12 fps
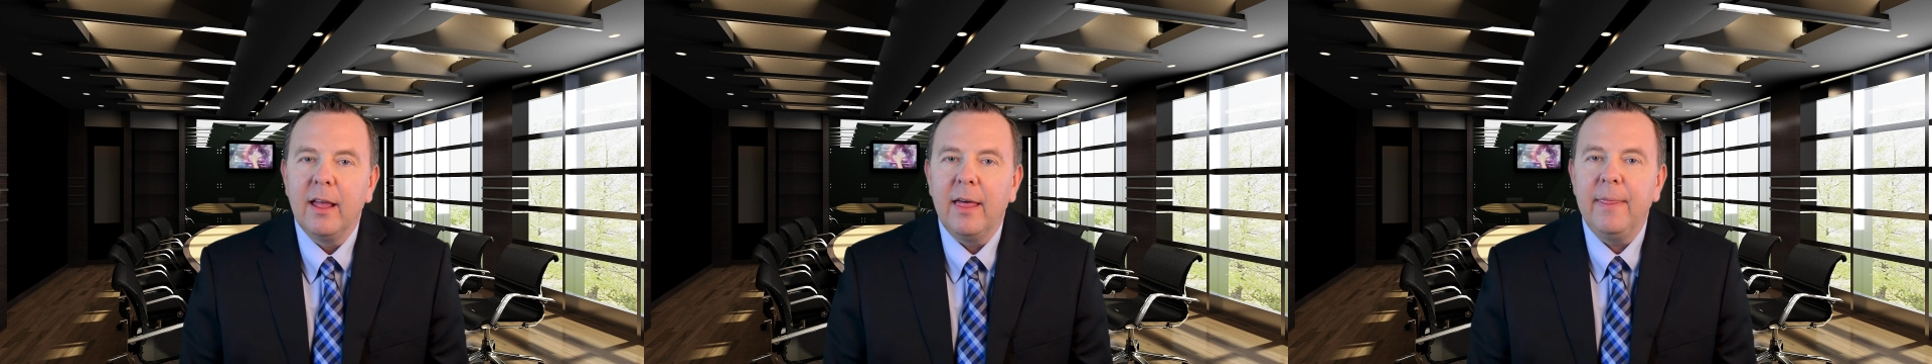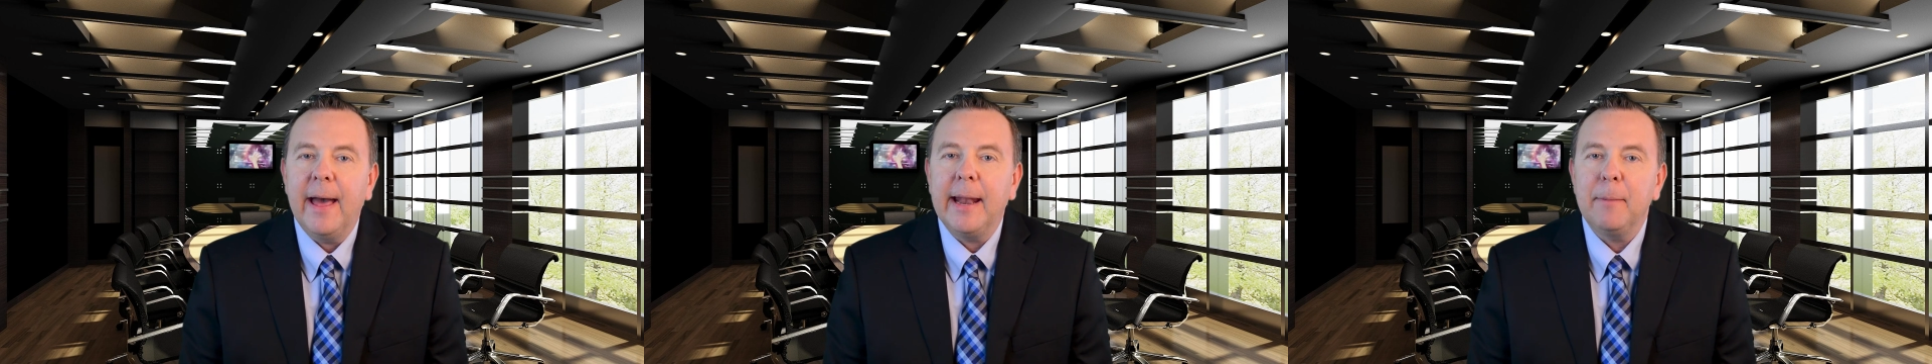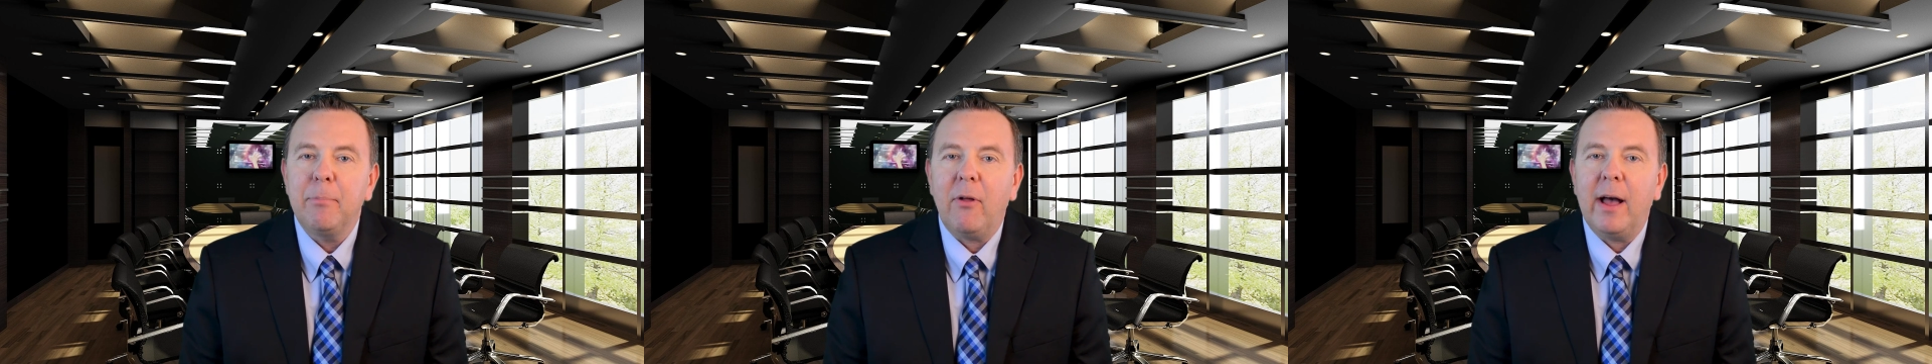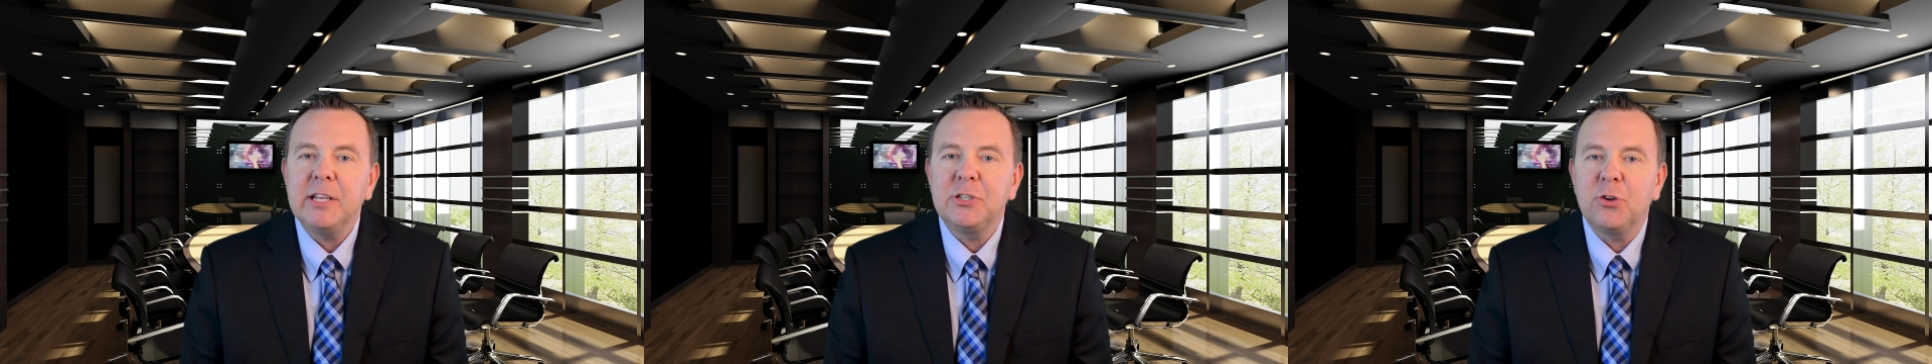that
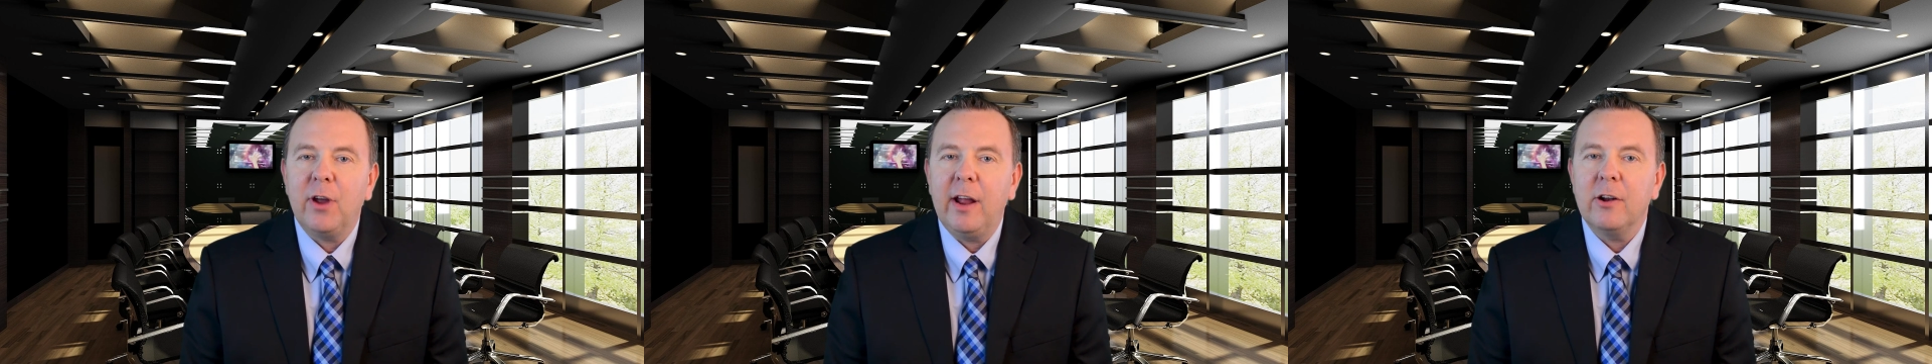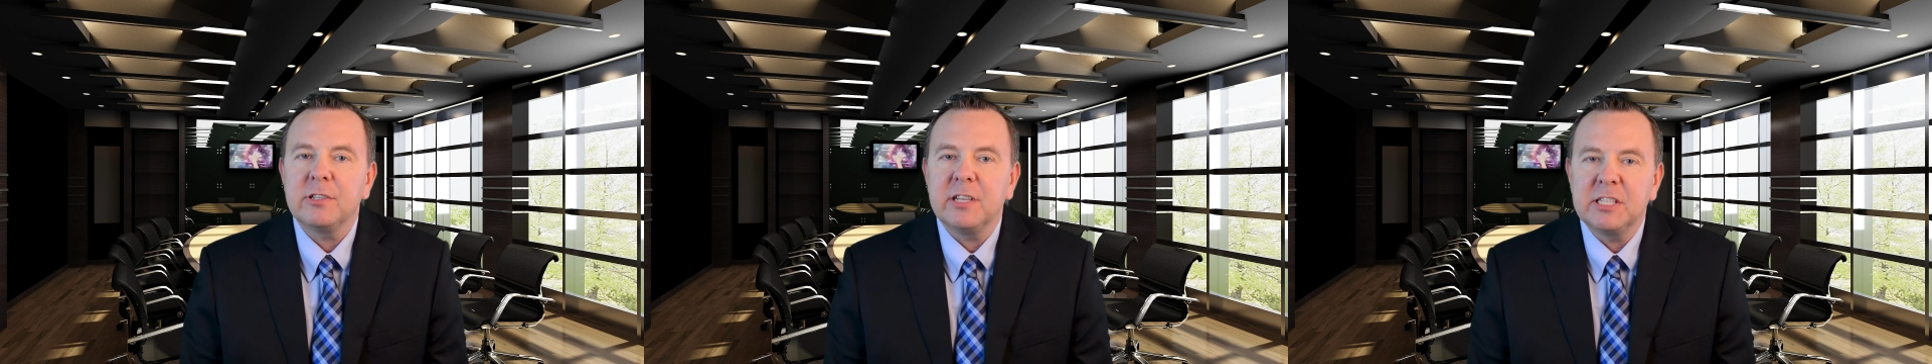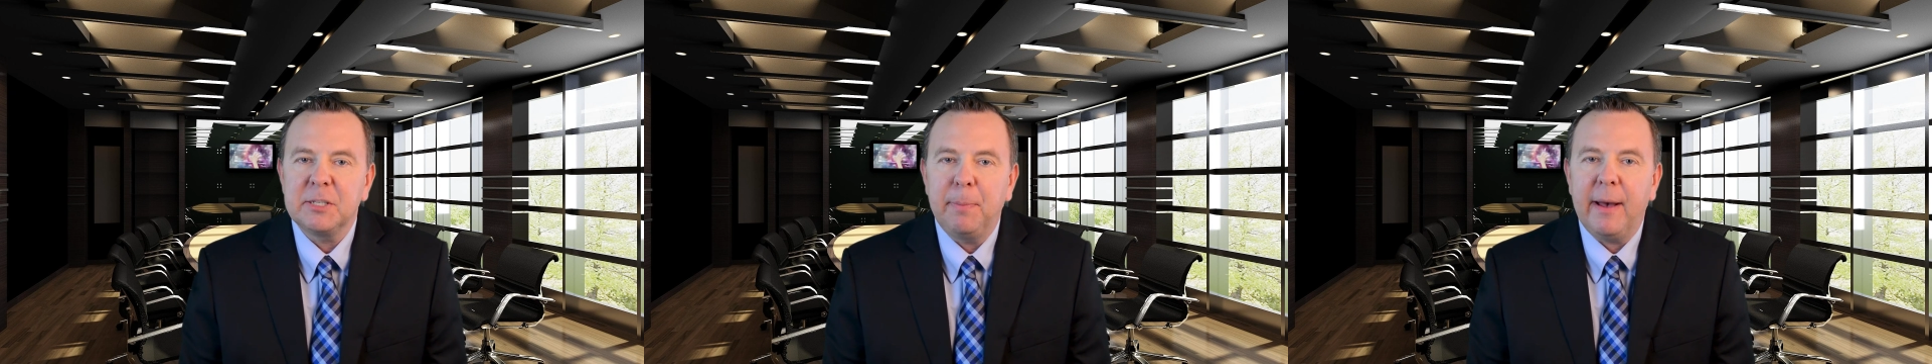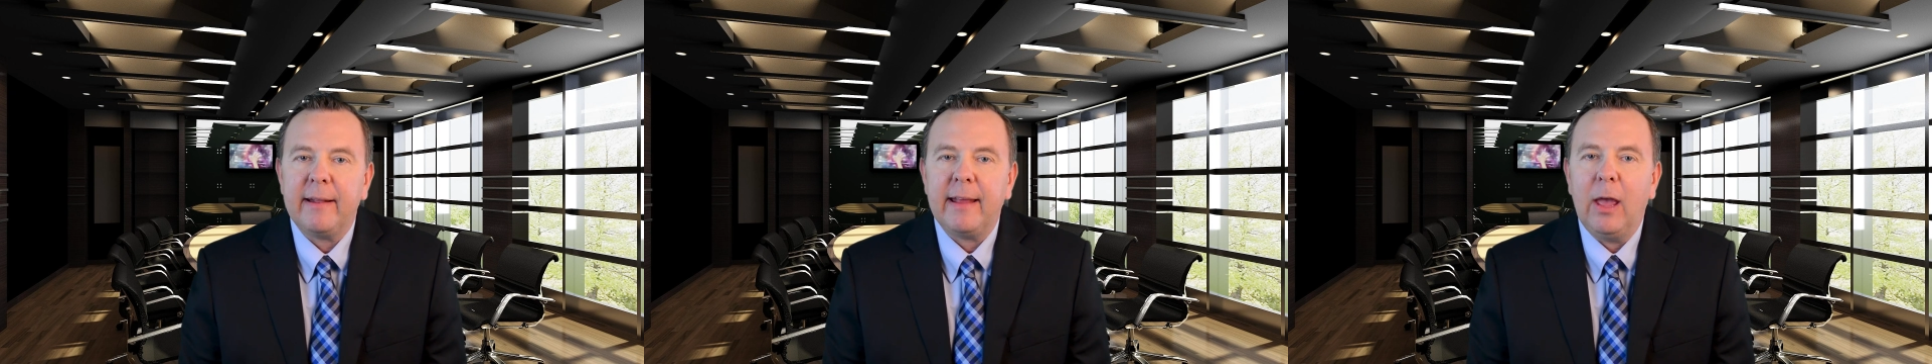implies traders expect